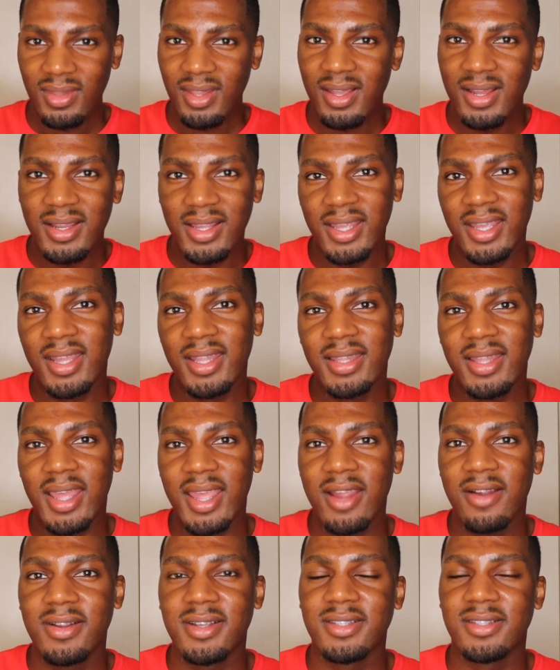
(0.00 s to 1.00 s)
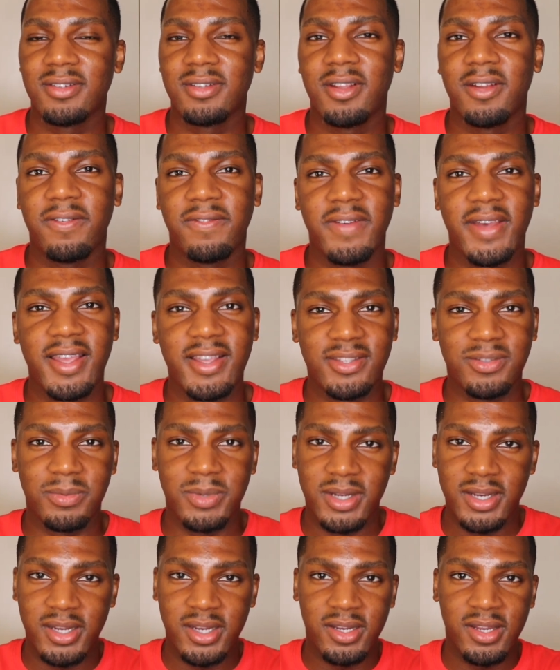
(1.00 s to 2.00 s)
again, the areas on your face
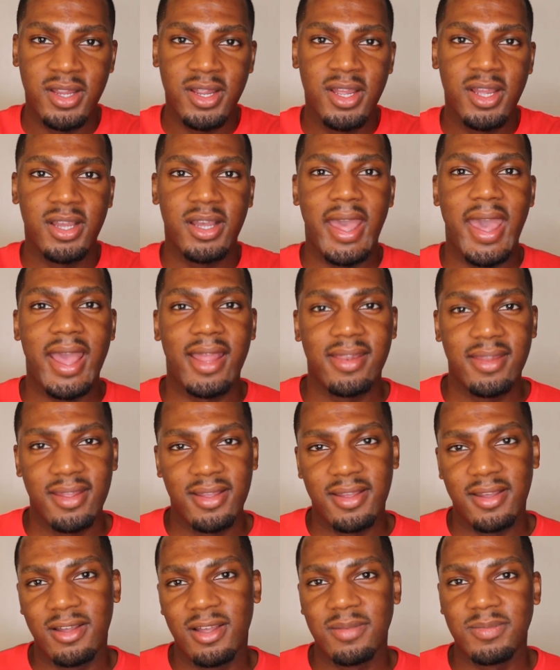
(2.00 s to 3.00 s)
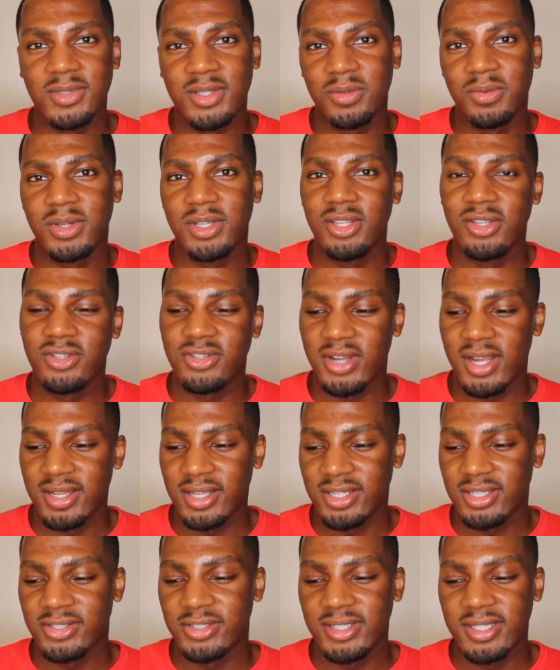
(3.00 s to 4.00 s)
where acne comes and what you're trying
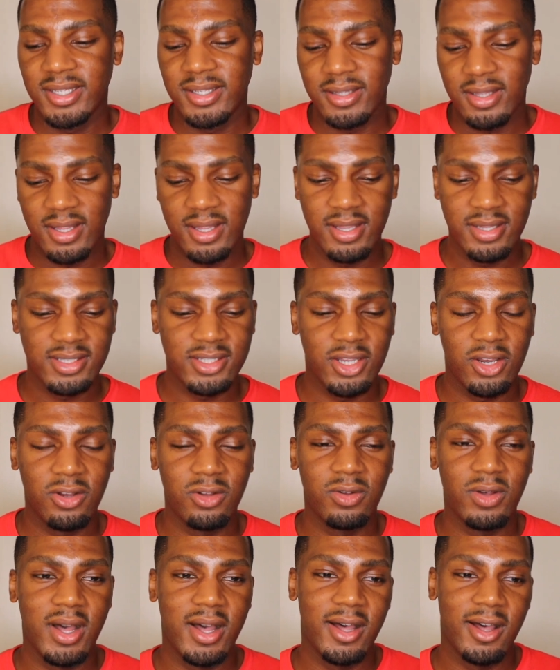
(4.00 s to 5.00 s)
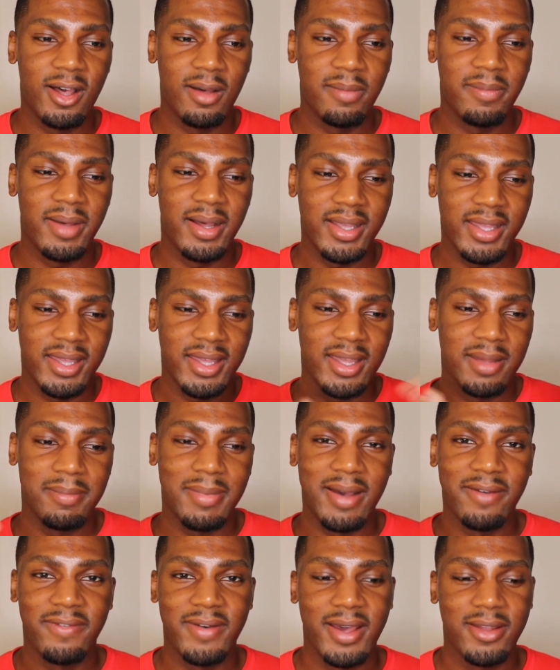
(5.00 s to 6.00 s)
to treat. So again,
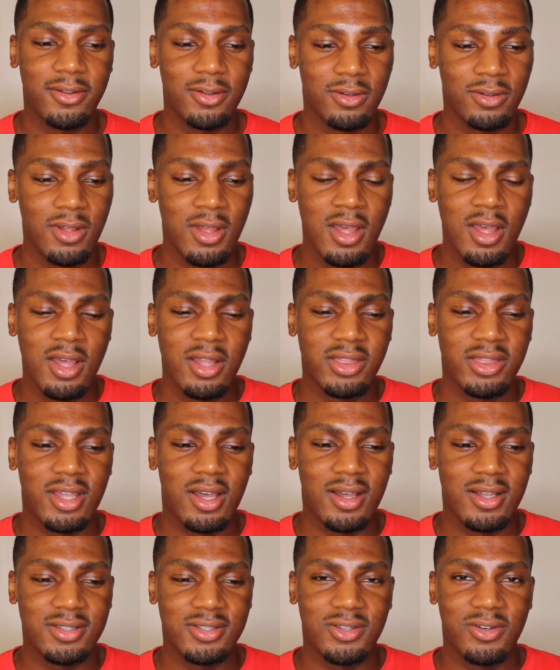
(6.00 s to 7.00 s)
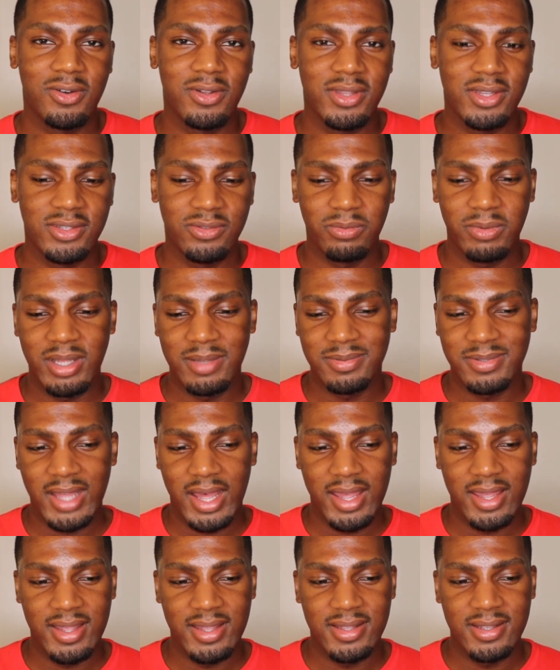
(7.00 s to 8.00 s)
my final thoughts on this
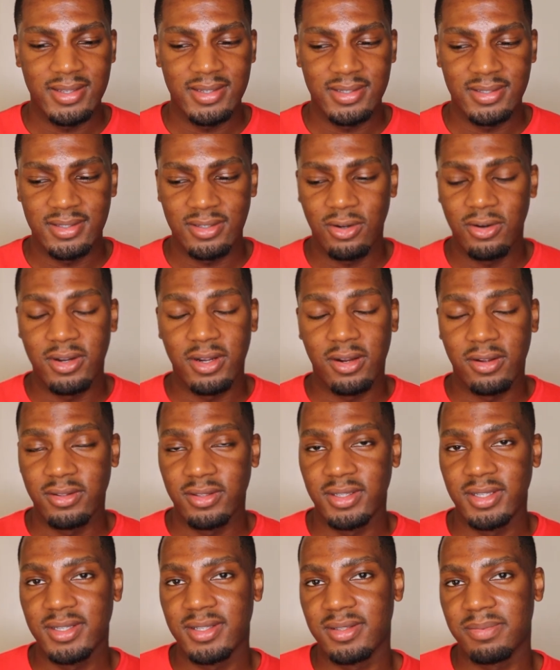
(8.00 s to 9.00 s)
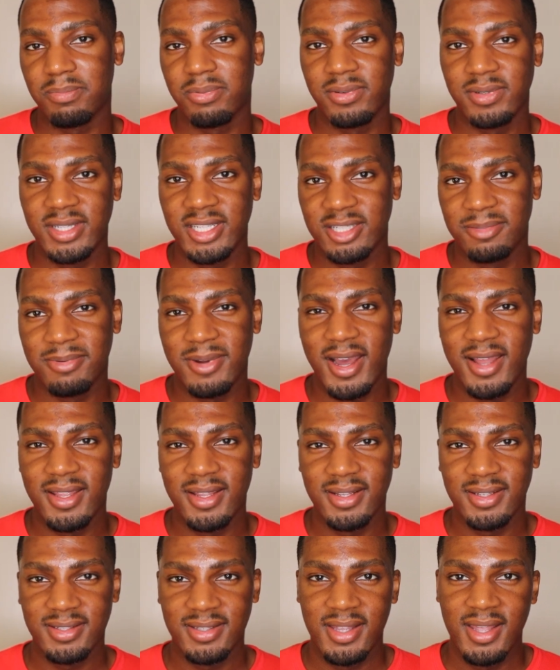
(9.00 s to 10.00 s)
website is, or on these
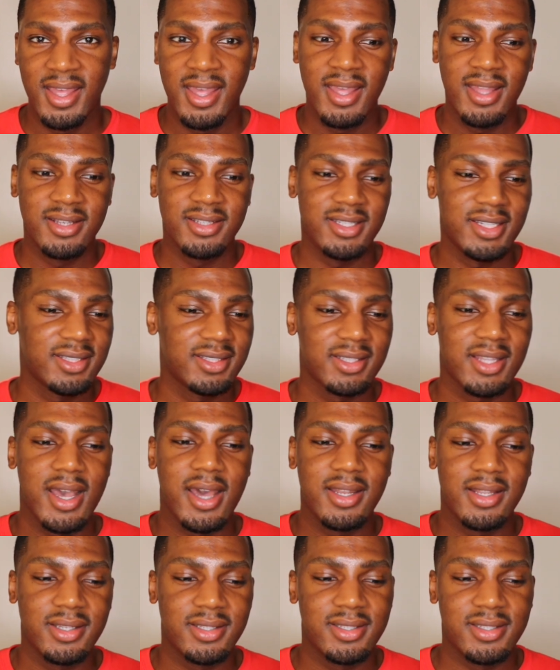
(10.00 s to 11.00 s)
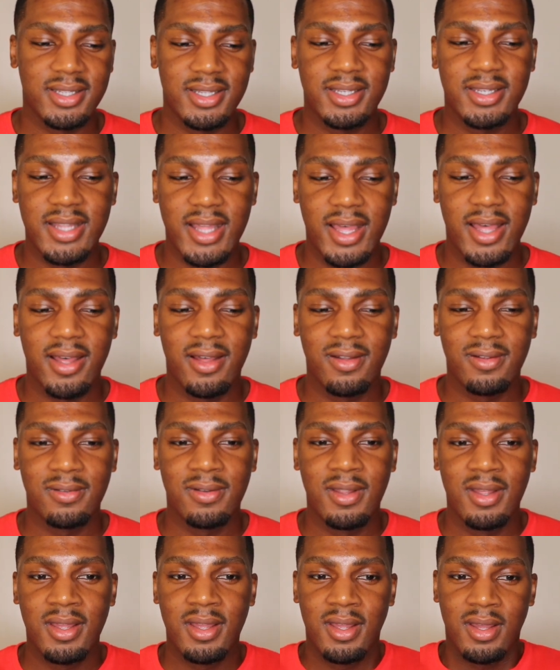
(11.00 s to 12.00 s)
products, just kind of sit
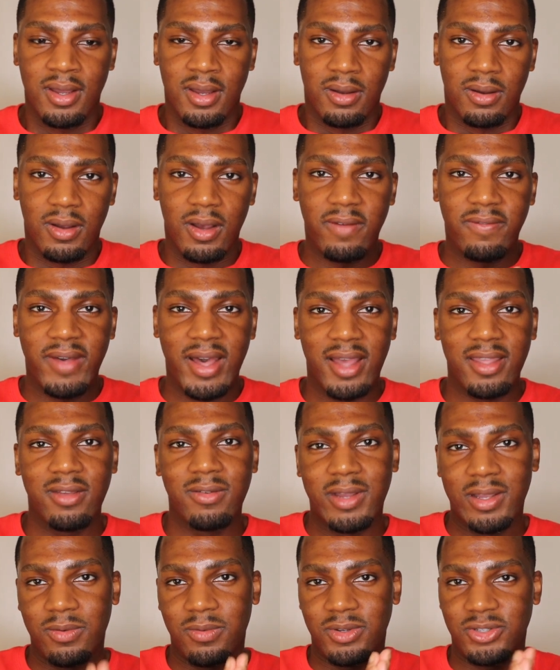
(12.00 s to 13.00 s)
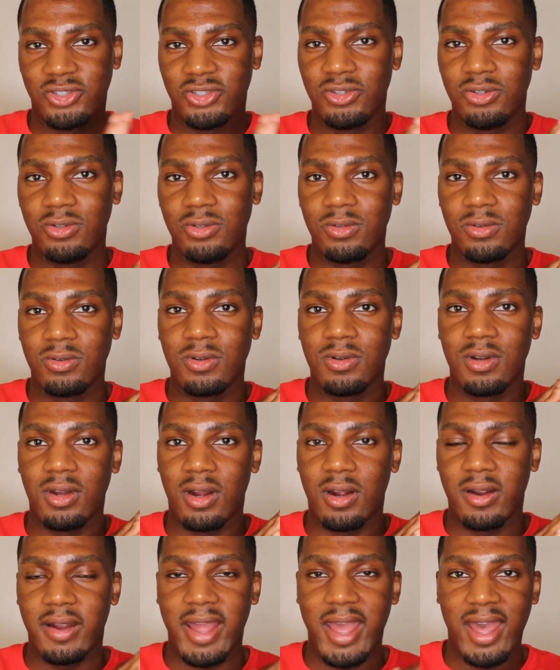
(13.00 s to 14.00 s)
down, evaluate what you
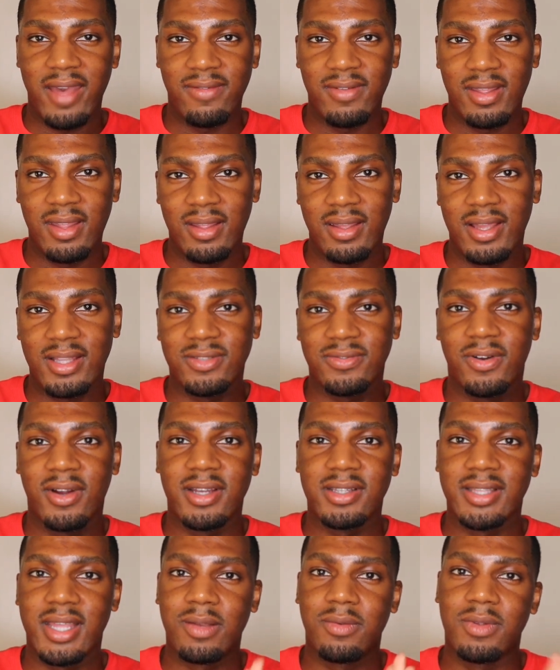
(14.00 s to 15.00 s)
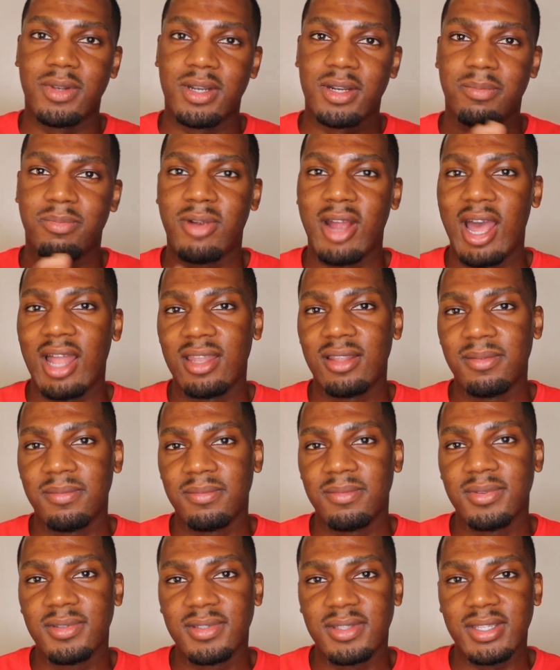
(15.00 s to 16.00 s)
are having as far as like what are the
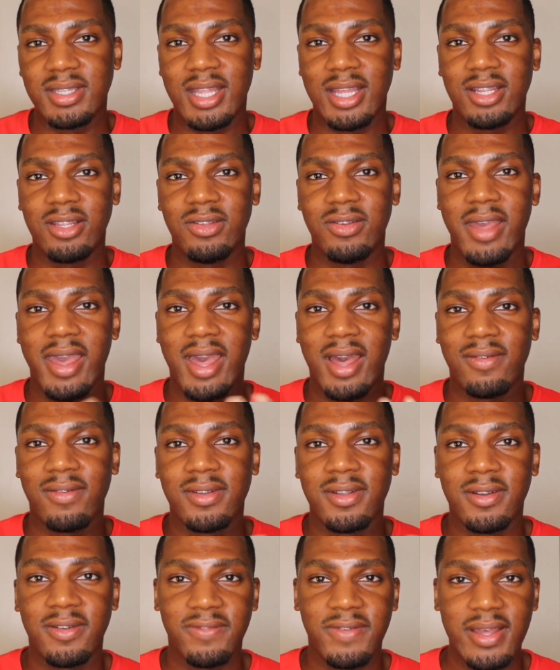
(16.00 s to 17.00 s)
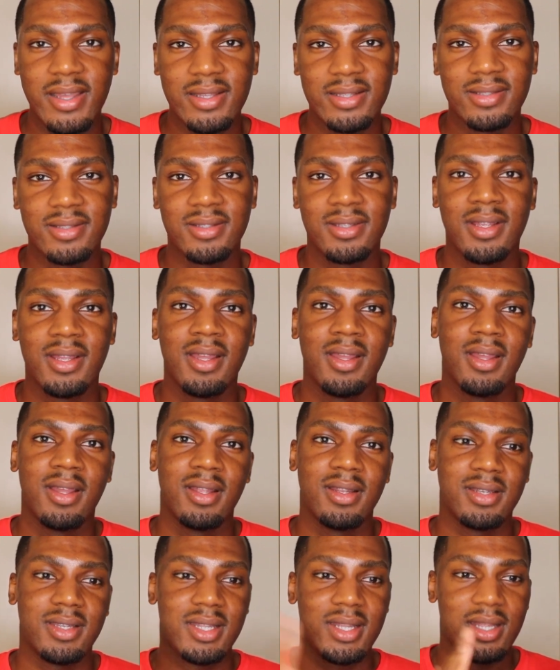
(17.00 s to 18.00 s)
problems that you have on your face,
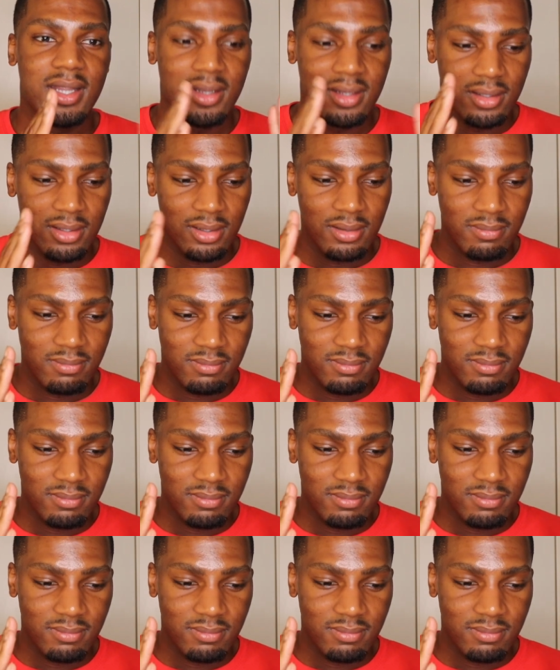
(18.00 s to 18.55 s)
then